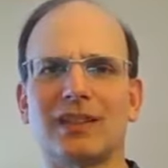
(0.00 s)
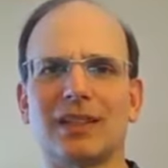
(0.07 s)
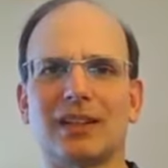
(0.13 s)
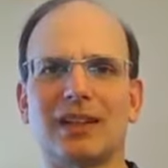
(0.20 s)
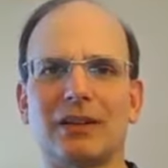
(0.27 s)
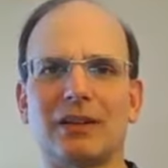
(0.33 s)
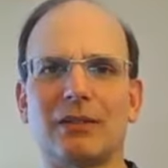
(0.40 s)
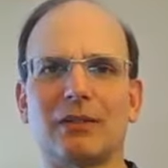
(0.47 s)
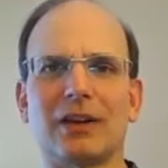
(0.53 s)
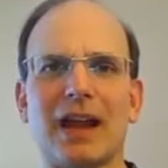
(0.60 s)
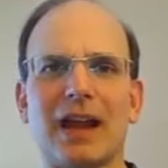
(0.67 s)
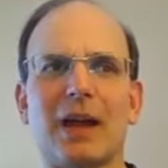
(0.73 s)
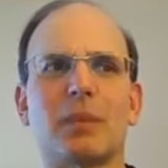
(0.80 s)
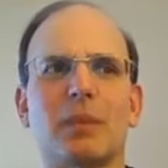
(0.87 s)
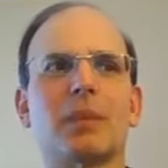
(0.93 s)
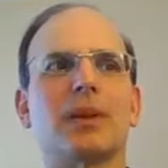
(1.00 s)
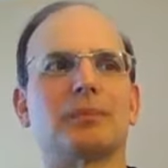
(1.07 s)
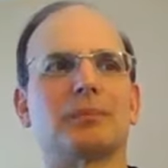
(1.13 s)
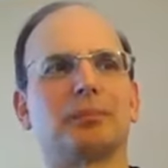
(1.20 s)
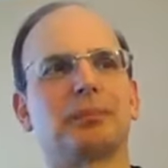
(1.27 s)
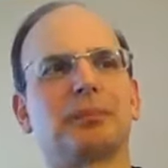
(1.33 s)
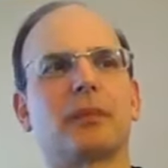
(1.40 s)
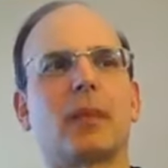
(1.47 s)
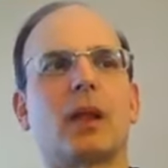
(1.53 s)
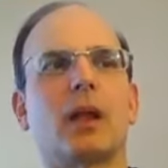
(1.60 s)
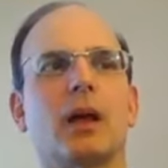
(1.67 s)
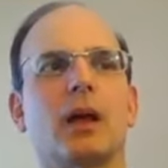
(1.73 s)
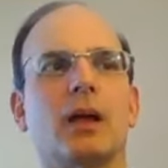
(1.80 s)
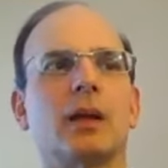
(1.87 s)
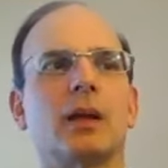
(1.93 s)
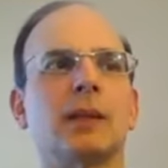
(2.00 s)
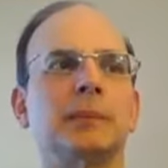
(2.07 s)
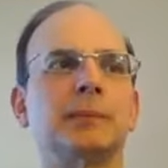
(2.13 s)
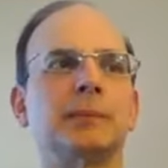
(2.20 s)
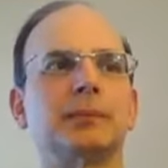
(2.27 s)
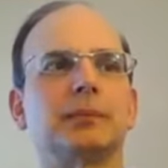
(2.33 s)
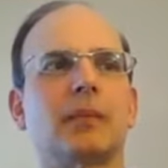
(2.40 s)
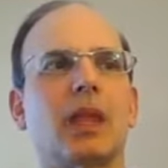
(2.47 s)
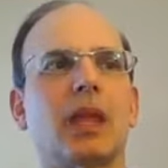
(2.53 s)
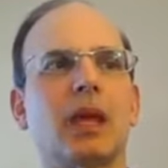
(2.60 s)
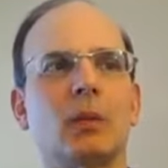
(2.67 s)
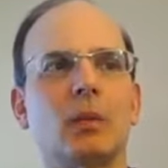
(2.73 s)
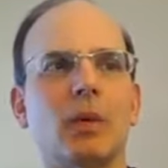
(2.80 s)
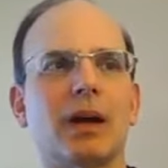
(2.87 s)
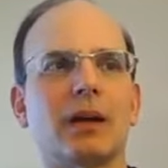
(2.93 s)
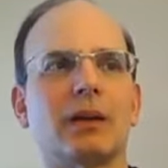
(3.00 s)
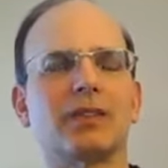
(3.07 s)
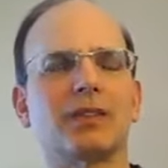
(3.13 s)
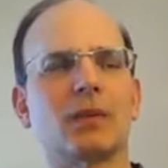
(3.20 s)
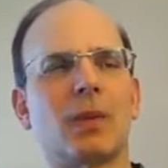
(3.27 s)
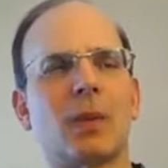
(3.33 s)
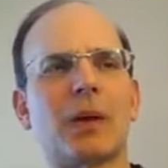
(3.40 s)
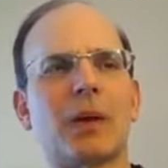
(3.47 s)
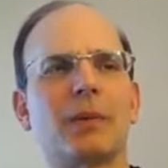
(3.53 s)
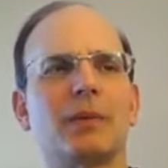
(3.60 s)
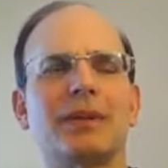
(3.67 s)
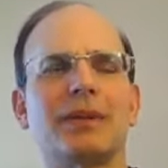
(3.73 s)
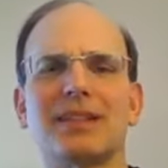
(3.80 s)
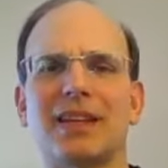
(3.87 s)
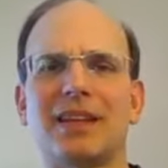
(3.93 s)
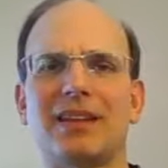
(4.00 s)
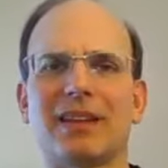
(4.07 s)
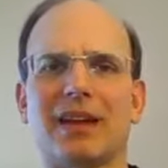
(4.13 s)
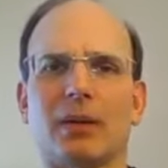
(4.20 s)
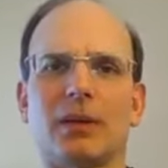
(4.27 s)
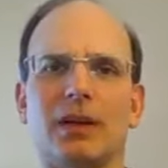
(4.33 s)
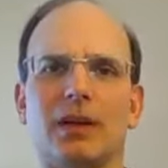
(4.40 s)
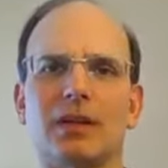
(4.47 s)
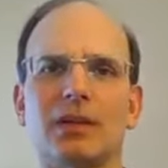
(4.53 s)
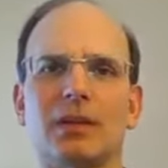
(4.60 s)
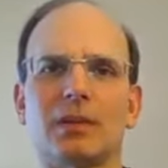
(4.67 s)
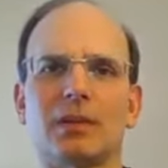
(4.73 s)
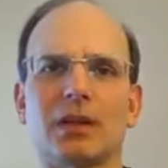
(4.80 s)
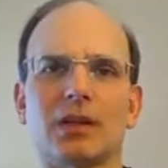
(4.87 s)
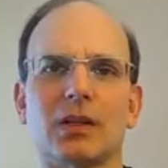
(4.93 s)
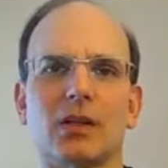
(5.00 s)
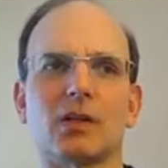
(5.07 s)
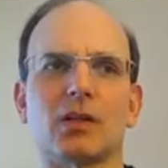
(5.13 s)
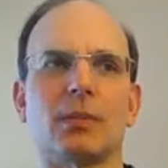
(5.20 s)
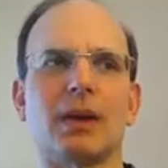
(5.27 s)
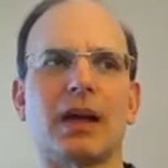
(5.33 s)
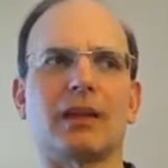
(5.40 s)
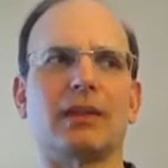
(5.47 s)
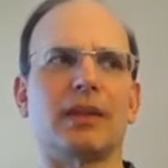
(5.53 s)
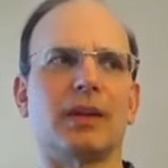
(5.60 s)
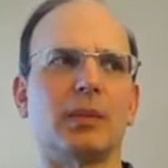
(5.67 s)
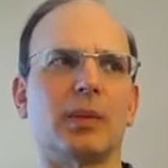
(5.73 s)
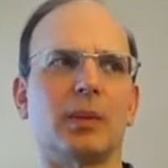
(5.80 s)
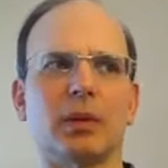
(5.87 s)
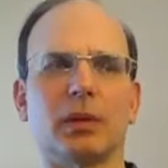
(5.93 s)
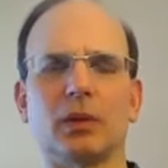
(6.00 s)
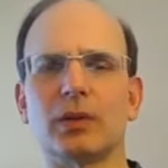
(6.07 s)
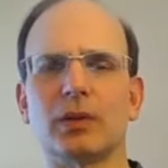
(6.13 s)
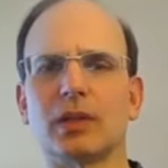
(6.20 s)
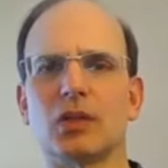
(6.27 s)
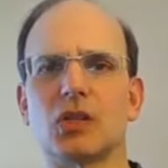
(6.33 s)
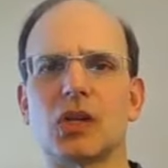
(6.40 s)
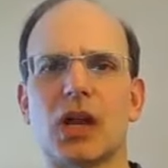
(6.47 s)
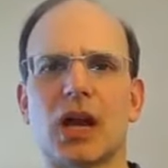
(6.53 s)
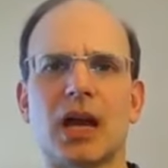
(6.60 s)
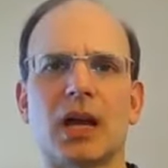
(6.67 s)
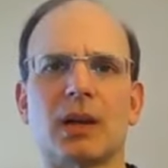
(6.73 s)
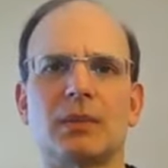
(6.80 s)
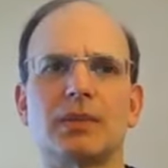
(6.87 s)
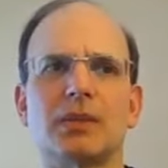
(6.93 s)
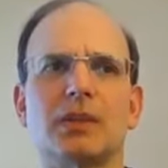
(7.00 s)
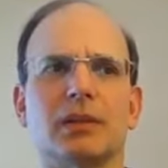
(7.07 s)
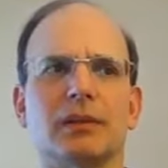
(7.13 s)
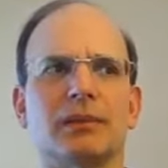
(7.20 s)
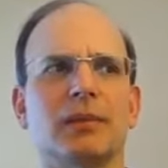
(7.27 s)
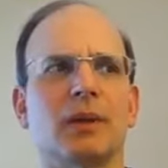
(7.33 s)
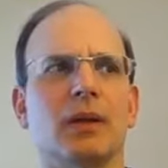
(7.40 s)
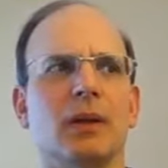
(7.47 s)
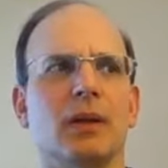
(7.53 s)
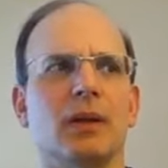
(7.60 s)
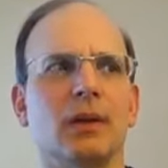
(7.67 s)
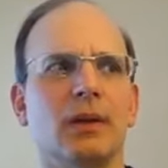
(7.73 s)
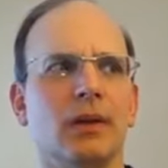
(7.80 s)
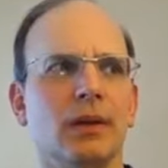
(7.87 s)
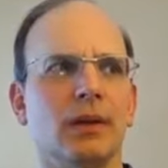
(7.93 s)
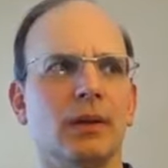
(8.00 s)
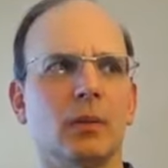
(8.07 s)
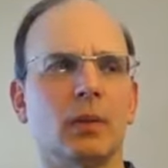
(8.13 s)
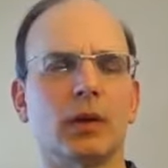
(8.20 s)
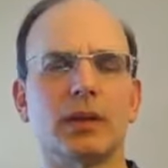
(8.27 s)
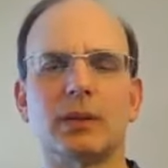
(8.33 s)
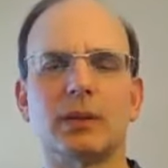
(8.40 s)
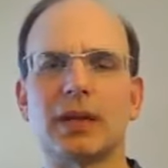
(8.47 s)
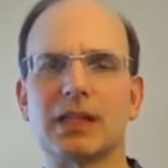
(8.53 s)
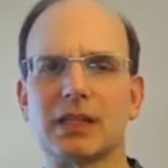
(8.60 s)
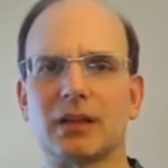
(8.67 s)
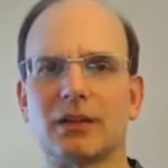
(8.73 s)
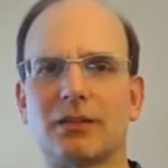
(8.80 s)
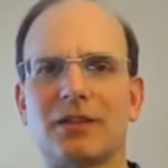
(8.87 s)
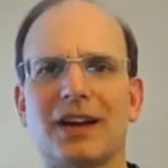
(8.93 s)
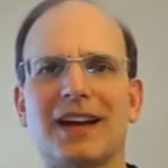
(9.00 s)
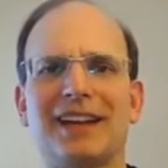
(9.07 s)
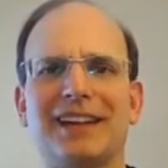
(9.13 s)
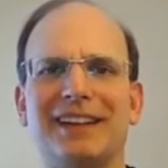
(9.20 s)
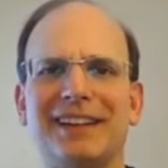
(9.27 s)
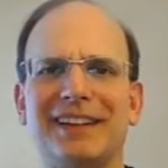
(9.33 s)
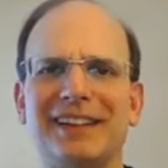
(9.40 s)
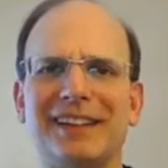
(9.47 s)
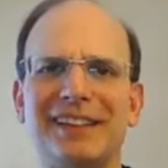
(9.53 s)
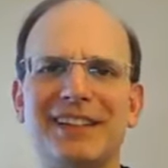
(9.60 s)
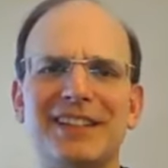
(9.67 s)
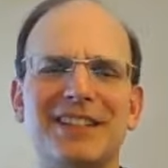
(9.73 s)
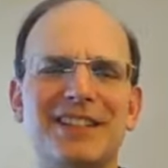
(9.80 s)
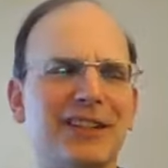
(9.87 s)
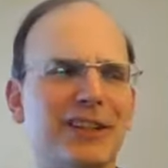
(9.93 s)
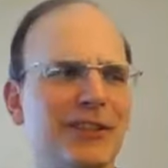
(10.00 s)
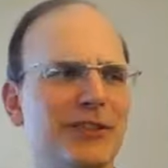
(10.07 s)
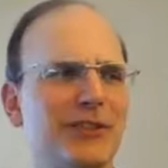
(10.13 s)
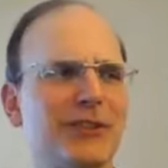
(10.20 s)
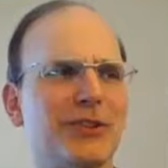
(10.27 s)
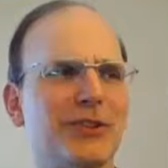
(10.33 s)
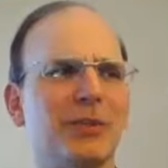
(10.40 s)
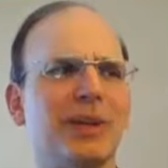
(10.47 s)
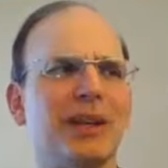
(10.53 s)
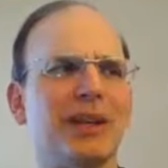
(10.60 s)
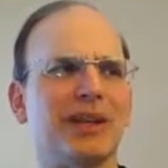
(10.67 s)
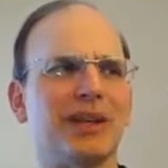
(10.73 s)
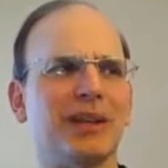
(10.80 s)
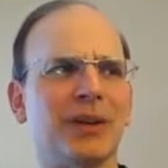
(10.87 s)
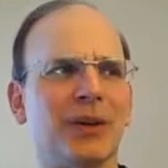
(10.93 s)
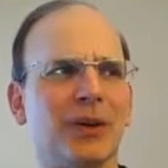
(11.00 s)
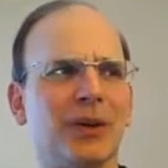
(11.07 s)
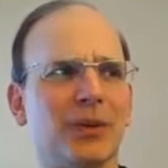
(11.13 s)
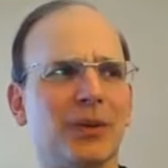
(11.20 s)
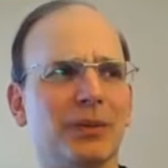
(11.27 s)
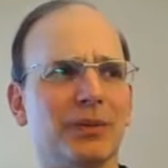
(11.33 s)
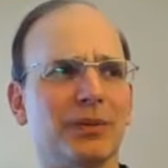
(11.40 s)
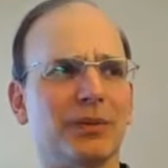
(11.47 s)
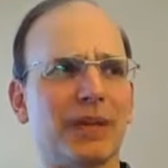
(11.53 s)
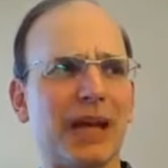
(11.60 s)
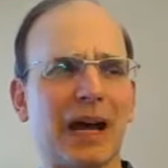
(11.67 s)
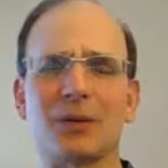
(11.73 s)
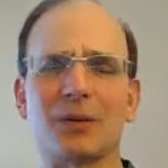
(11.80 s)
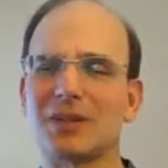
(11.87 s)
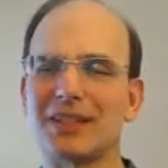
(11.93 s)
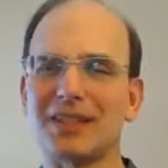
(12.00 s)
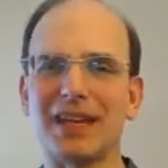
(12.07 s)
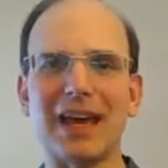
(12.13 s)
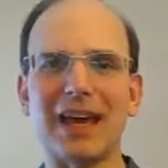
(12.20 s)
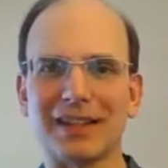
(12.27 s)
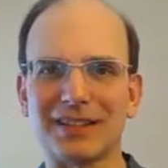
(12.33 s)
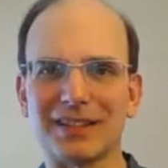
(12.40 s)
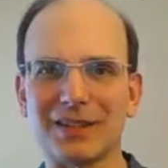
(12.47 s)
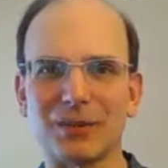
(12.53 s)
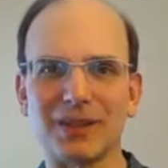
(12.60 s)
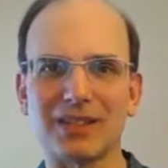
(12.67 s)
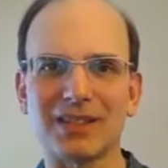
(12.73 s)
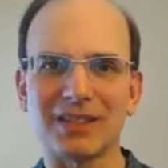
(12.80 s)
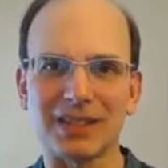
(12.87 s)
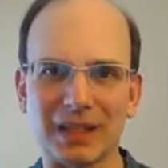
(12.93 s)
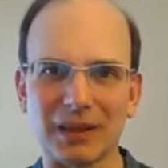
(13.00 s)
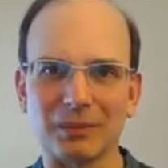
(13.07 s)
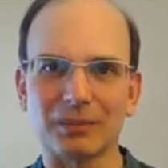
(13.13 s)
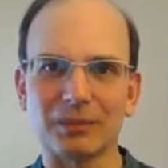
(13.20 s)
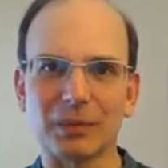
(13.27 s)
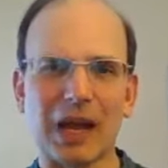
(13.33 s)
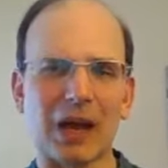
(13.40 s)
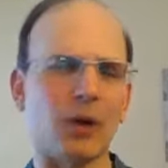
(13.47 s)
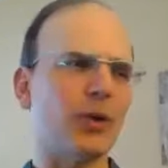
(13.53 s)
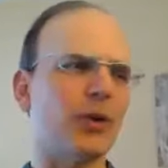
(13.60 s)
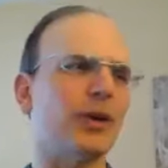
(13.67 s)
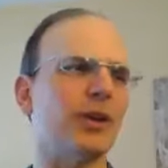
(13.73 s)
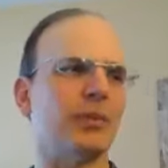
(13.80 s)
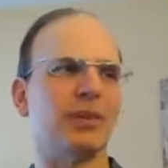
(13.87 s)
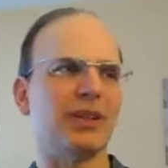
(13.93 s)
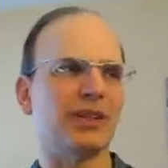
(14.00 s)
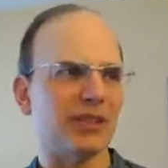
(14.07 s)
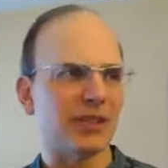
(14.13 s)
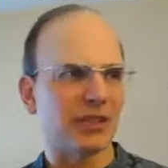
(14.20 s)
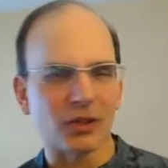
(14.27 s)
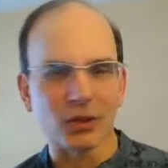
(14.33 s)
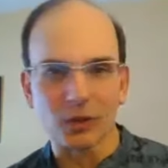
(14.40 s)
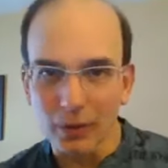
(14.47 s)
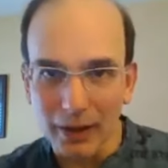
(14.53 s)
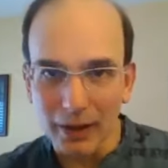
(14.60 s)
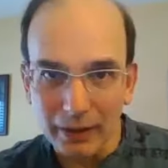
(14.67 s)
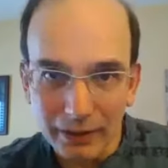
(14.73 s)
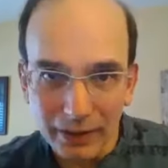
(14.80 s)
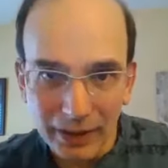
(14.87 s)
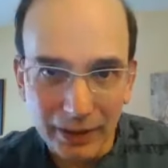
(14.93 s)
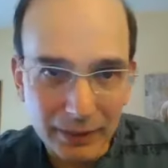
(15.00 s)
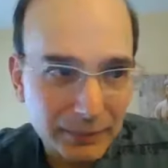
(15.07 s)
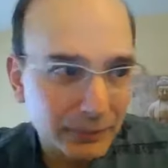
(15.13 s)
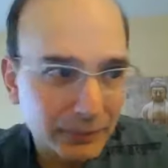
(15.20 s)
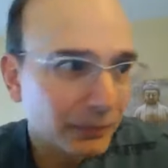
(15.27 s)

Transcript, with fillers: thing that ever happened. Um, and why? So why would we say that when it seems like such a bad thing? People are losing jobs and or domestic violence. There's so many, you know, downsides, it would seem. How could it be such a great thing?